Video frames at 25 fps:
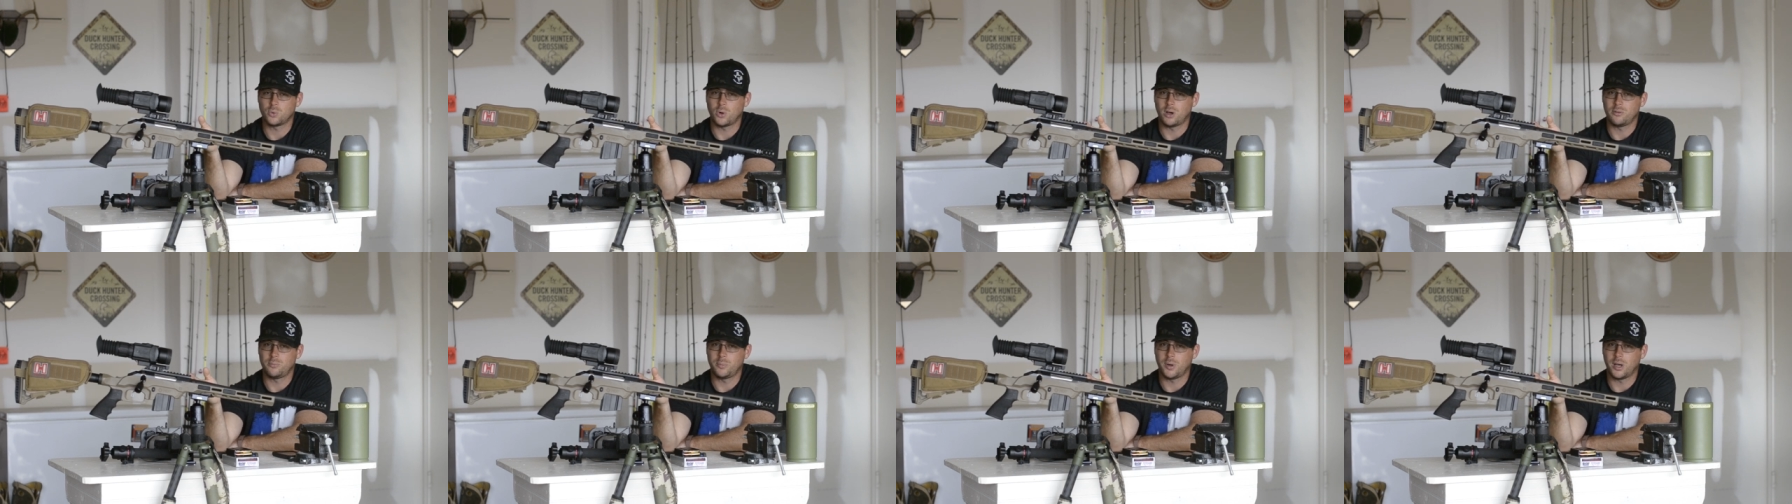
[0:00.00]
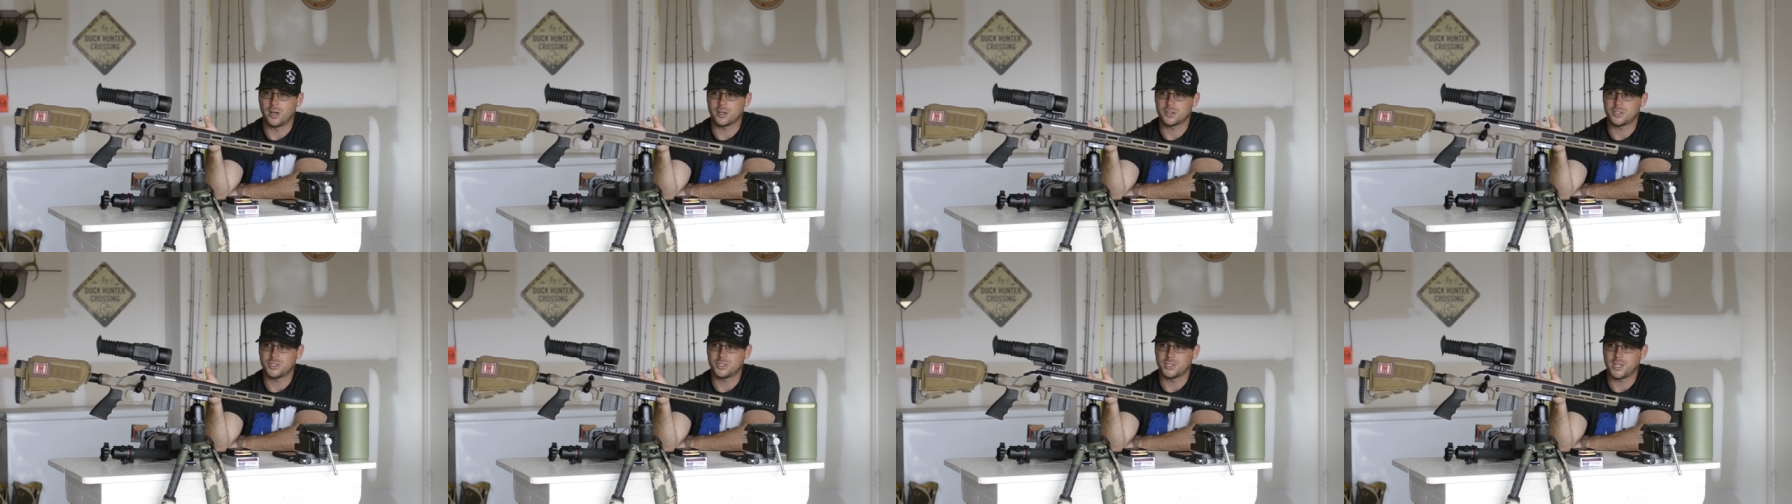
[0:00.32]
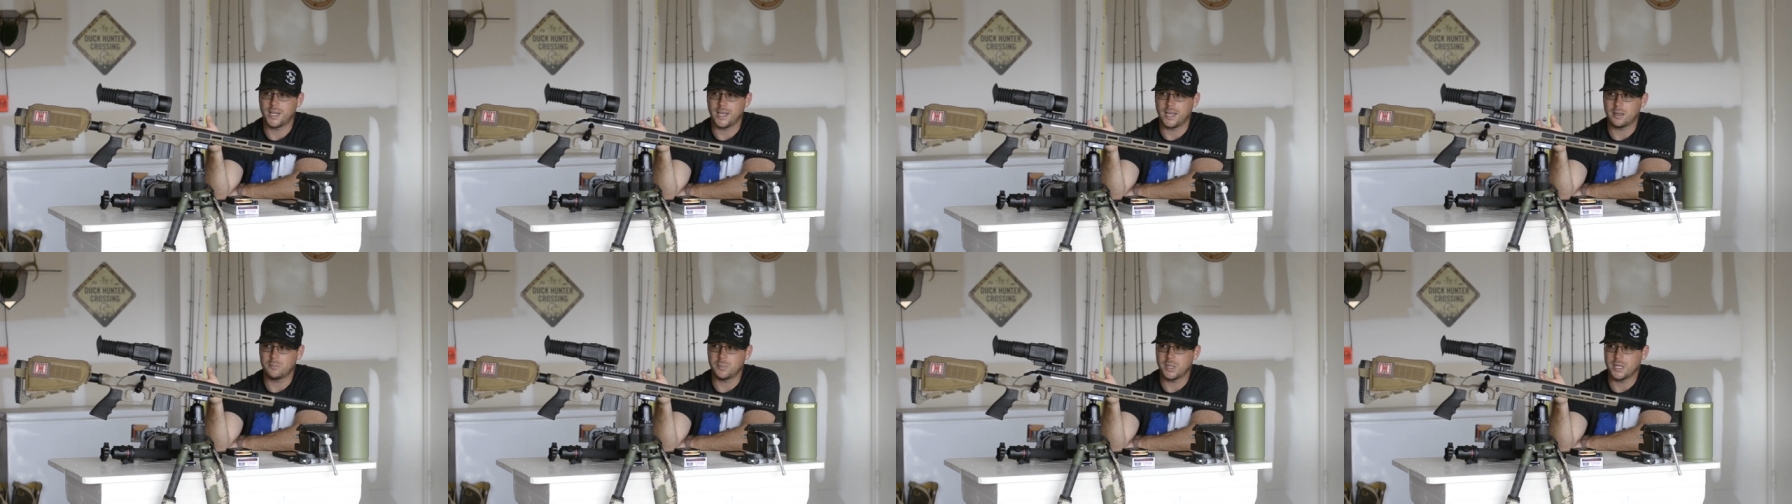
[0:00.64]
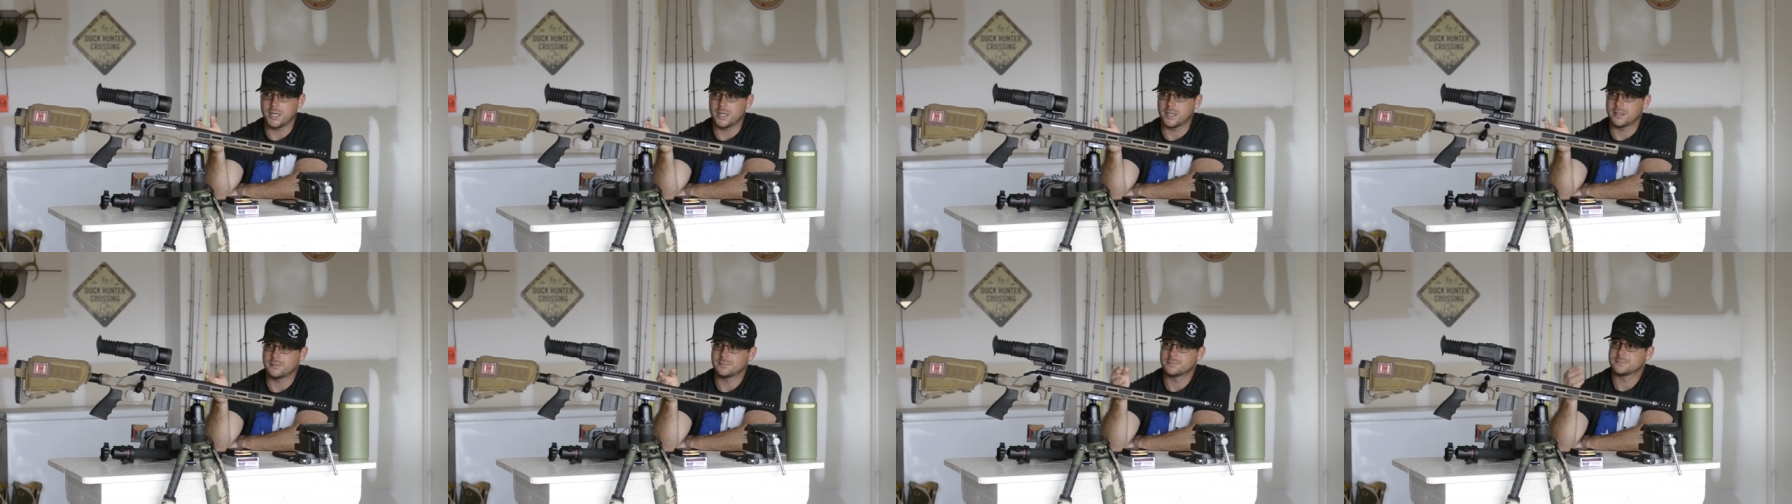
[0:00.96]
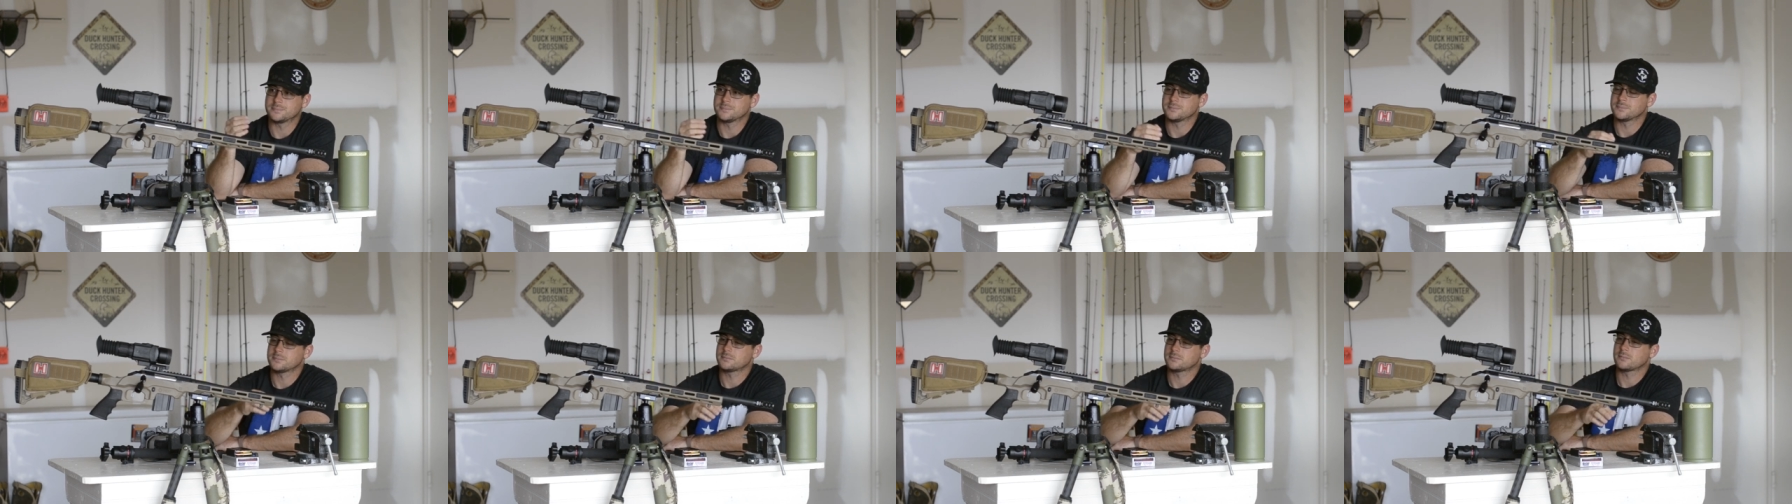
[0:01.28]
So for 12 bucks, you
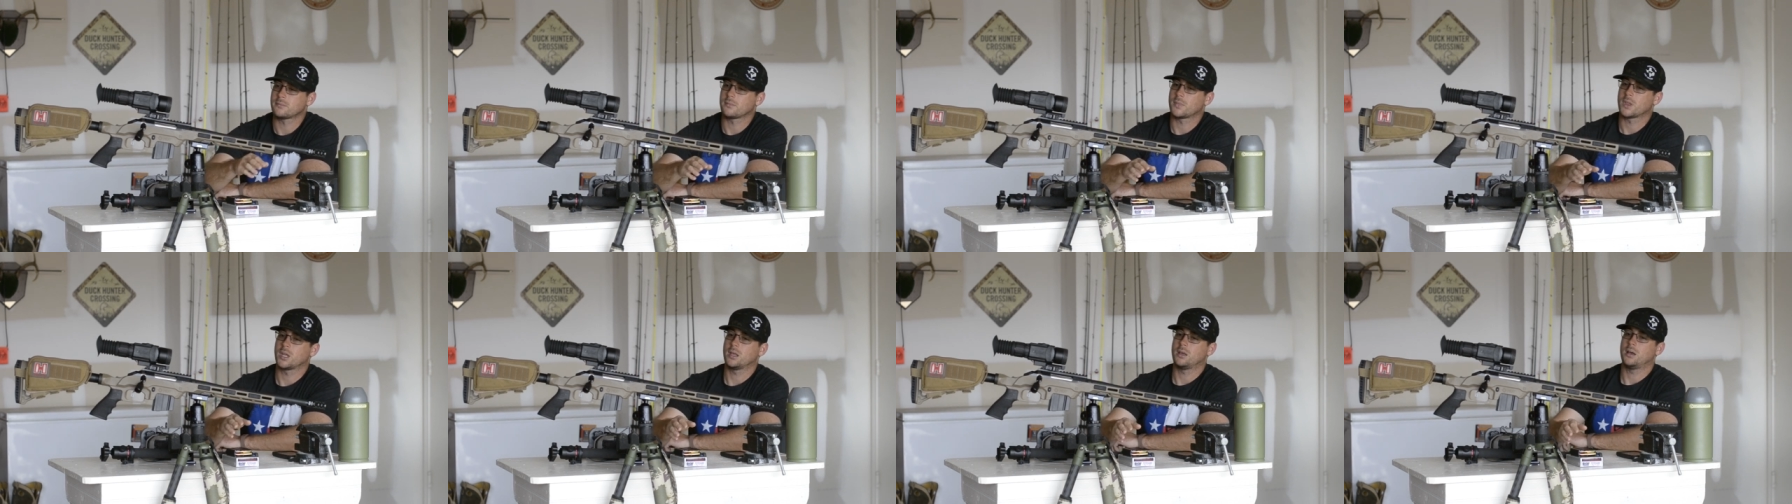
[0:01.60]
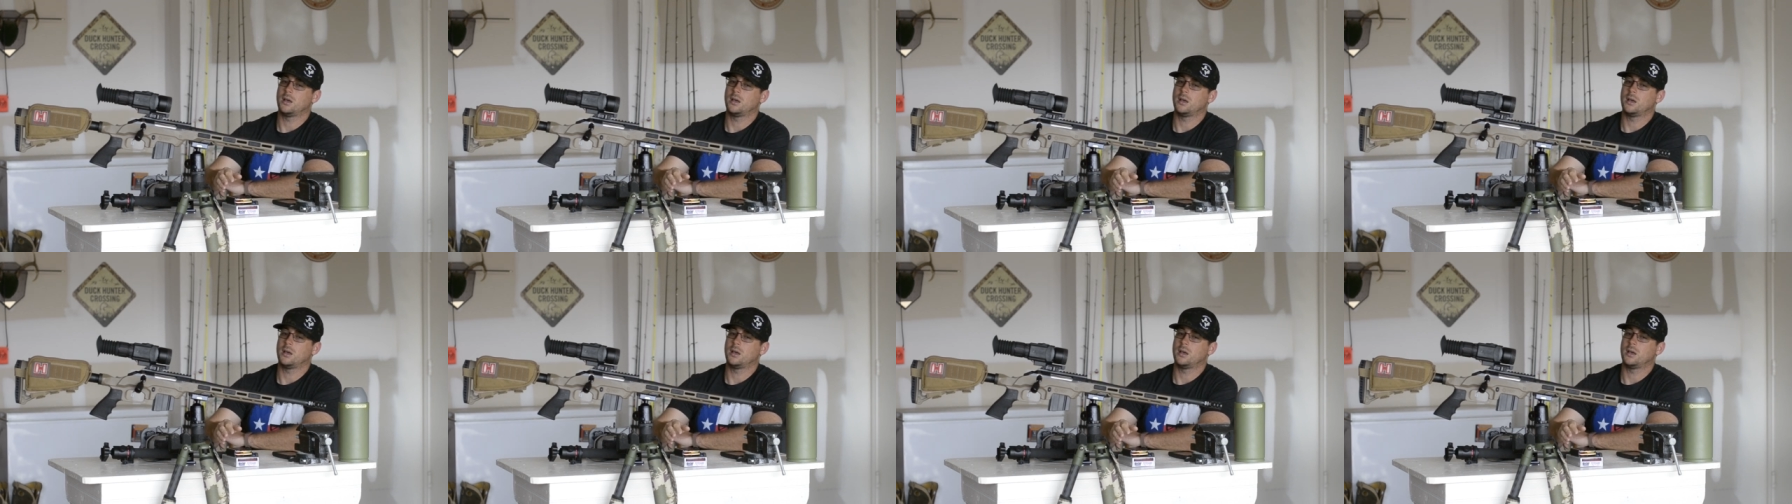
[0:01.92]
can't beat it.